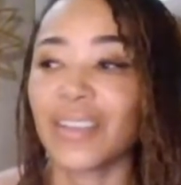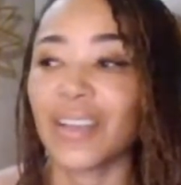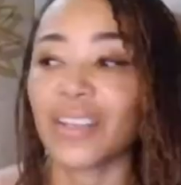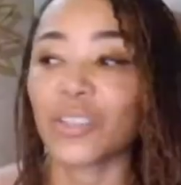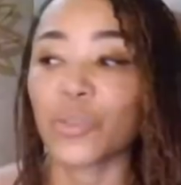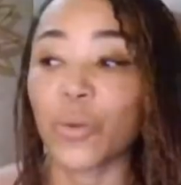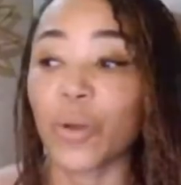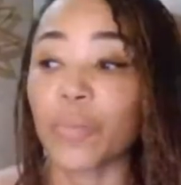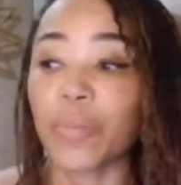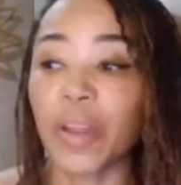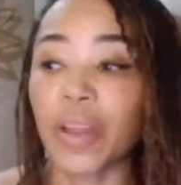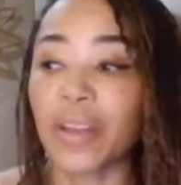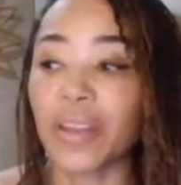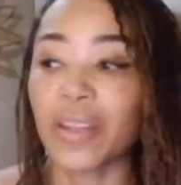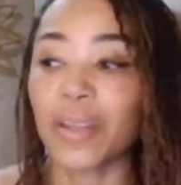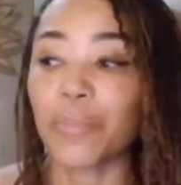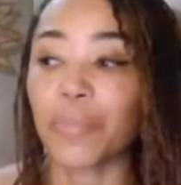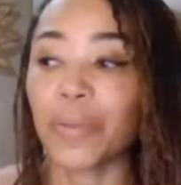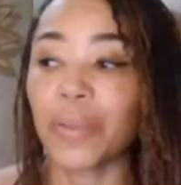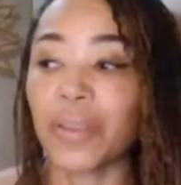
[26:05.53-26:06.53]
I swear I'm not a
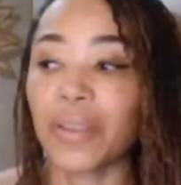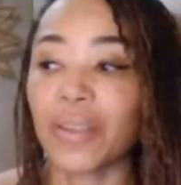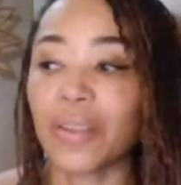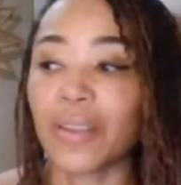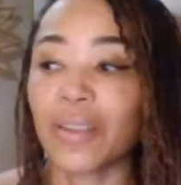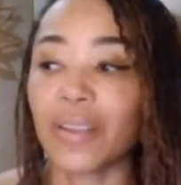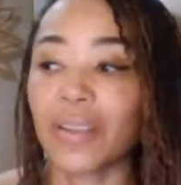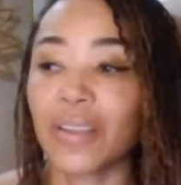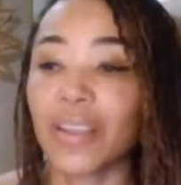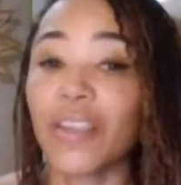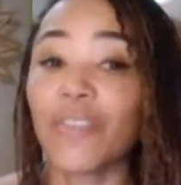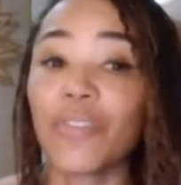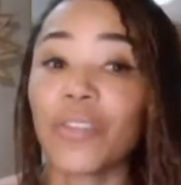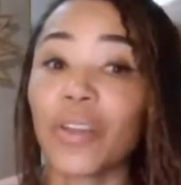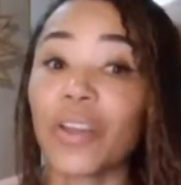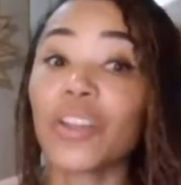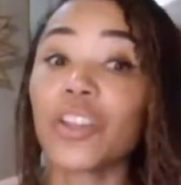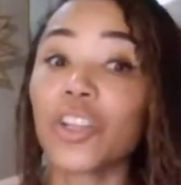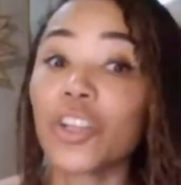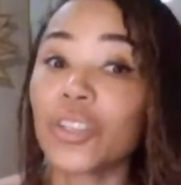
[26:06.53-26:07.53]
hippie. Even
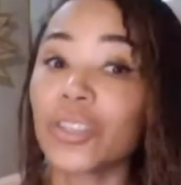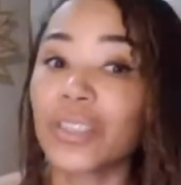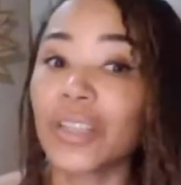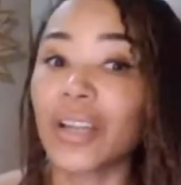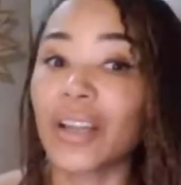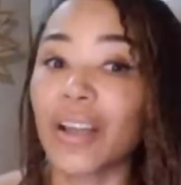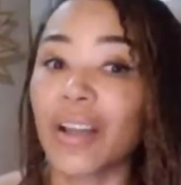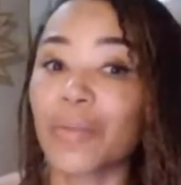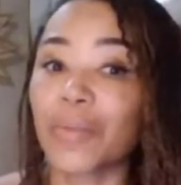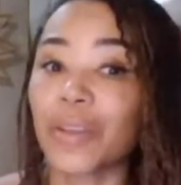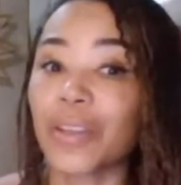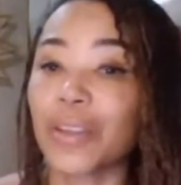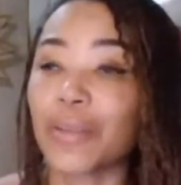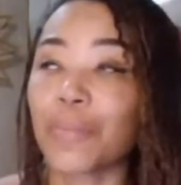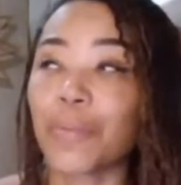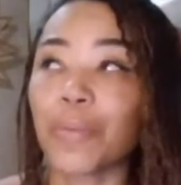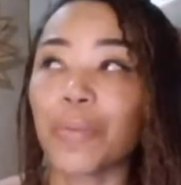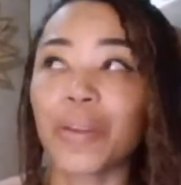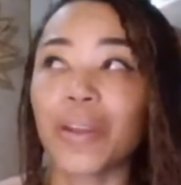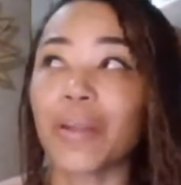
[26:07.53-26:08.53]
though it looks like I'm a
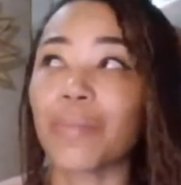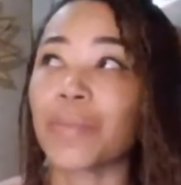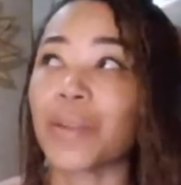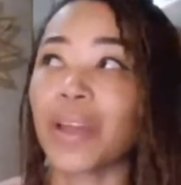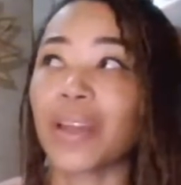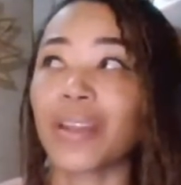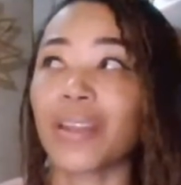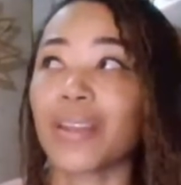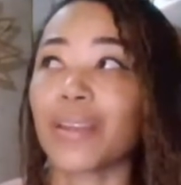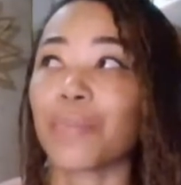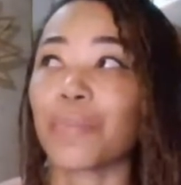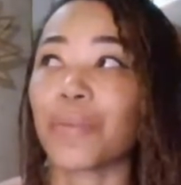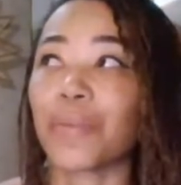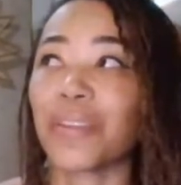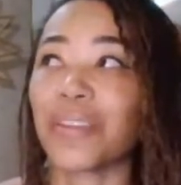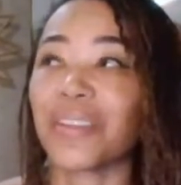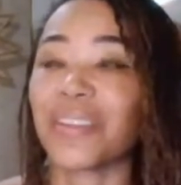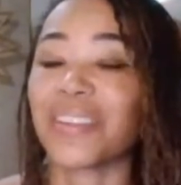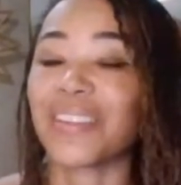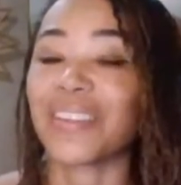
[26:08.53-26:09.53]
hippie, but I'm not a
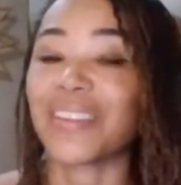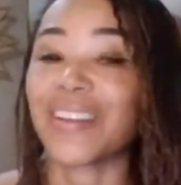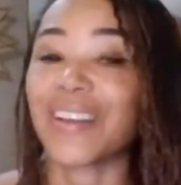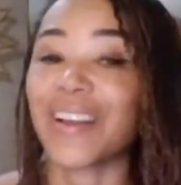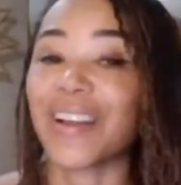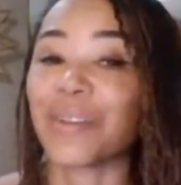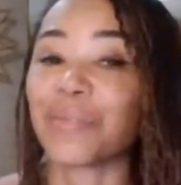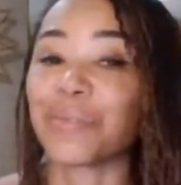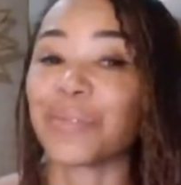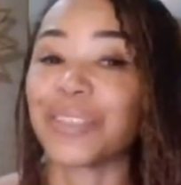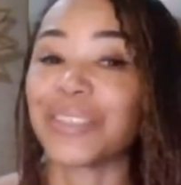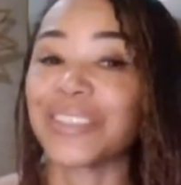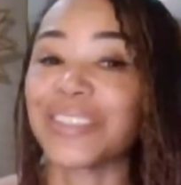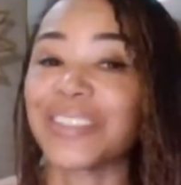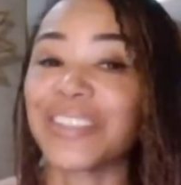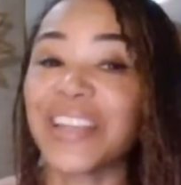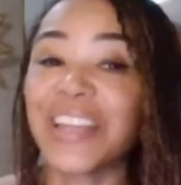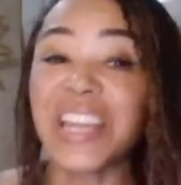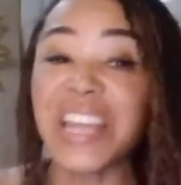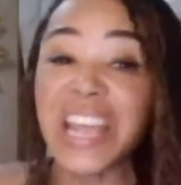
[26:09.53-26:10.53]
hippie. I'm
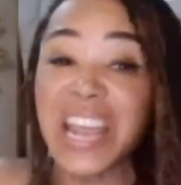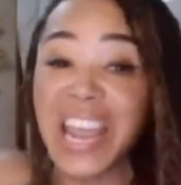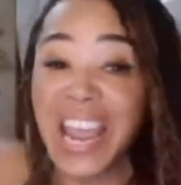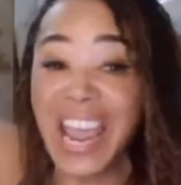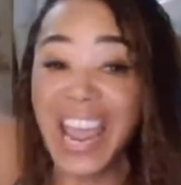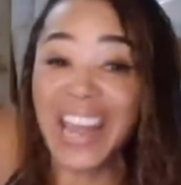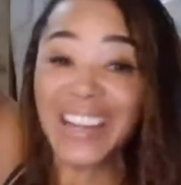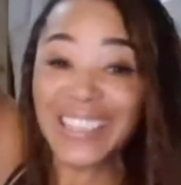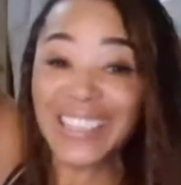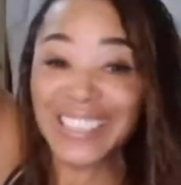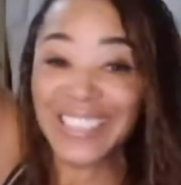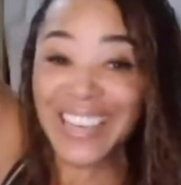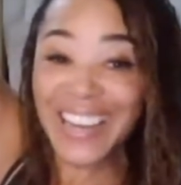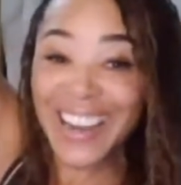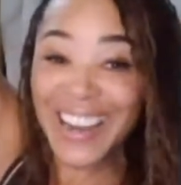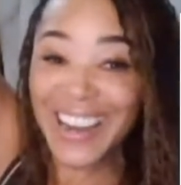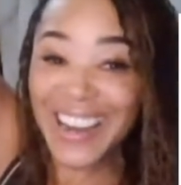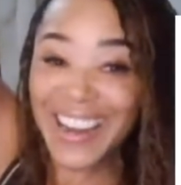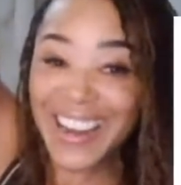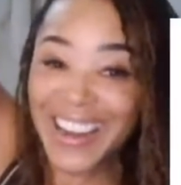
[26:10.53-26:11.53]
just
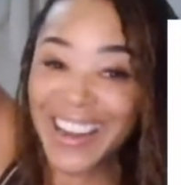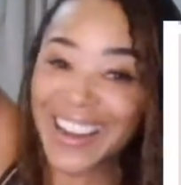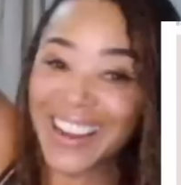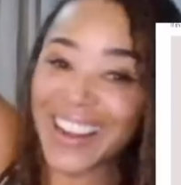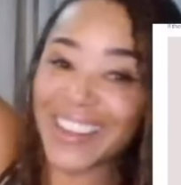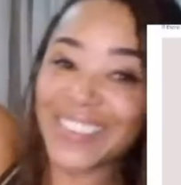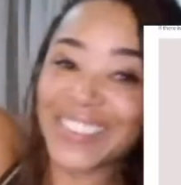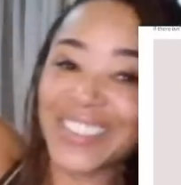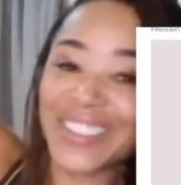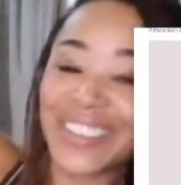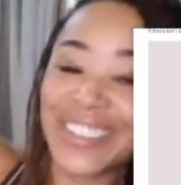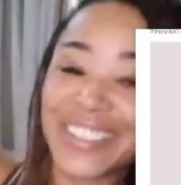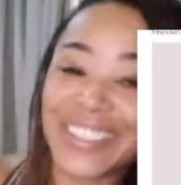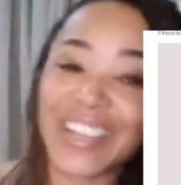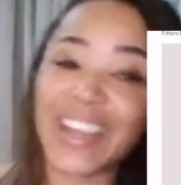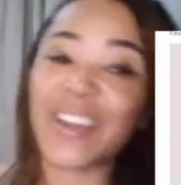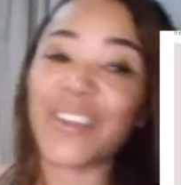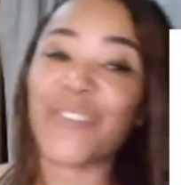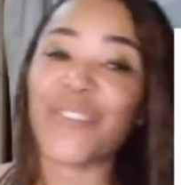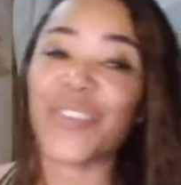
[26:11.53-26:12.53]
energy. I'm so
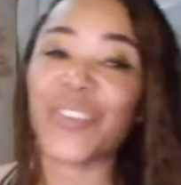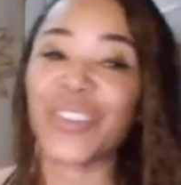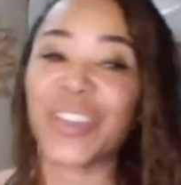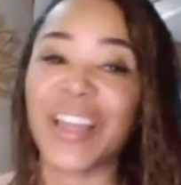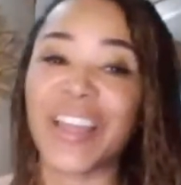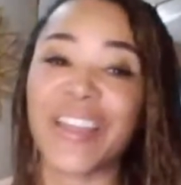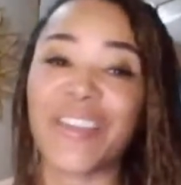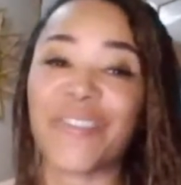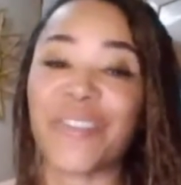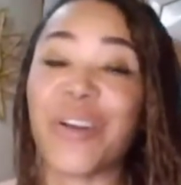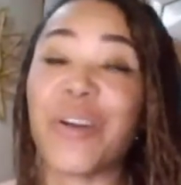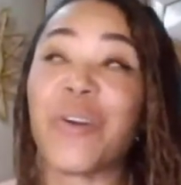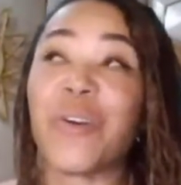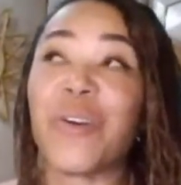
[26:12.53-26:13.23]
excited for life.